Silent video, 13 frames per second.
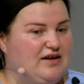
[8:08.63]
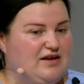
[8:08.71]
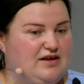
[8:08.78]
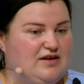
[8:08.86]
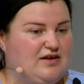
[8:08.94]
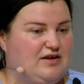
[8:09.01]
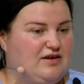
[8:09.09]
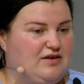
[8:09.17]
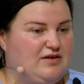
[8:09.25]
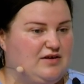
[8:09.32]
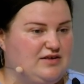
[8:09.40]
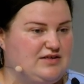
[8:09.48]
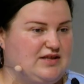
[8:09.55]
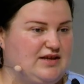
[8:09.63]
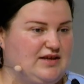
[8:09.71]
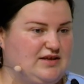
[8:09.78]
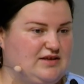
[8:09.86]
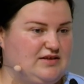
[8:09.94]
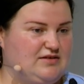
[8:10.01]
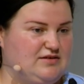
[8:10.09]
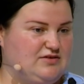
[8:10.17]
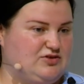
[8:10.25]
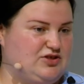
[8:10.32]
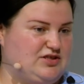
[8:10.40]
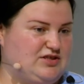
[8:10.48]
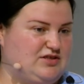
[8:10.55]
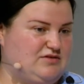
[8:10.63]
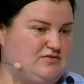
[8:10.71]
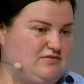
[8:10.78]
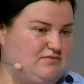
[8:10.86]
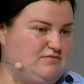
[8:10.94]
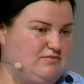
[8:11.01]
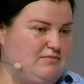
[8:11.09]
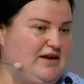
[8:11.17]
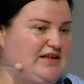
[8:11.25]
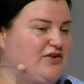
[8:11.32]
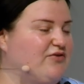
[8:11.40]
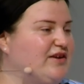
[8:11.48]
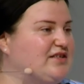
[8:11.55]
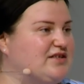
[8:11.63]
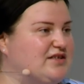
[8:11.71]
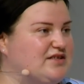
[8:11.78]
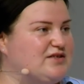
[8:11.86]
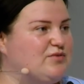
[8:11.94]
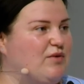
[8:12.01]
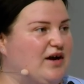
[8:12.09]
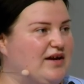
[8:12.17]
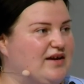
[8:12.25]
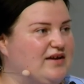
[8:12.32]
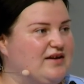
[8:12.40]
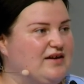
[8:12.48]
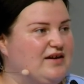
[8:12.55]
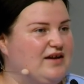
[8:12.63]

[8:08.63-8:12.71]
uh, it's like just many reasons why.